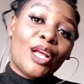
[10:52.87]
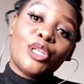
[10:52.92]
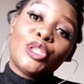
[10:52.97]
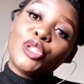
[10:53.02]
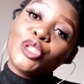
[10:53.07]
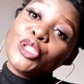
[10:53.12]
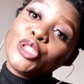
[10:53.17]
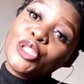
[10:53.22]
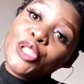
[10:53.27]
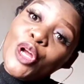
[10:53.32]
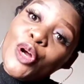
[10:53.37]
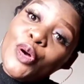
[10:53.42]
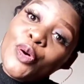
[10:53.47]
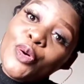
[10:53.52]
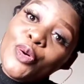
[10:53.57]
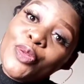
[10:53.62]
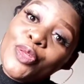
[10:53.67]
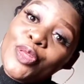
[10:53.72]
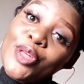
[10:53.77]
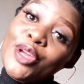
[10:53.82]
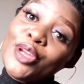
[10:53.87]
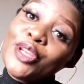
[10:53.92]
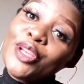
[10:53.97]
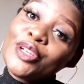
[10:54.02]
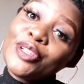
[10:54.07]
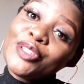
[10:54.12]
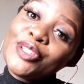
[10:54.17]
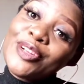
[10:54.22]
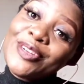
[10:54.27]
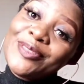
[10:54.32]
So thank
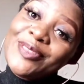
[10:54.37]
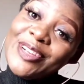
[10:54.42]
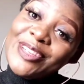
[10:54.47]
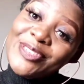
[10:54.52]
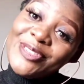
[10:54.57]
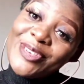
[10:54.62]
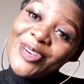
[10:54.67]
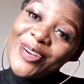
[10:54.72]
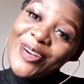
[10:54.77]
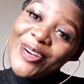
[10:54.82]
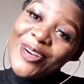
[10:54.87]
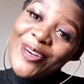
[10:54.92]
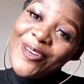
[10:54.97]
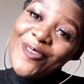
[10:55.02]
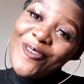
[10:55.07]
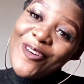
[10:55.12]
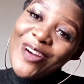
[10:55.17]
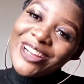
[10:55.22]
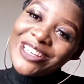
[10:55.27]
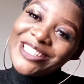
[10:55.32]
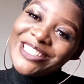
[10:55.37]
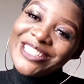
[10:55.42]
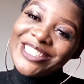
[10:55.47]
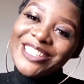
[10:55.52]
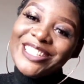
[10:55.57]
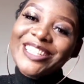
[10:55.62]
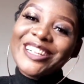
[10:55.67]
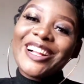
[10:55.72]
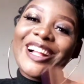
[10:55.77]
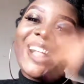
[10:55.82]
you so much for
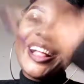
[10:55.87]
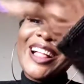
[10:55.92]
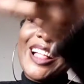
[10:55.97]
watching